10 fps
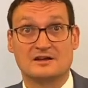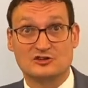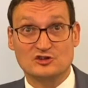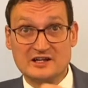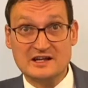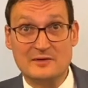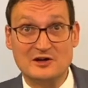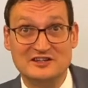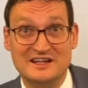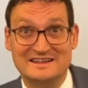Talking
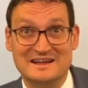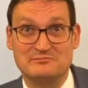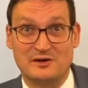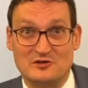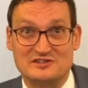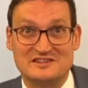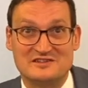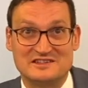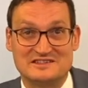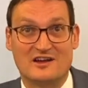about heat and power
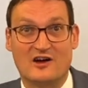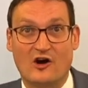generation,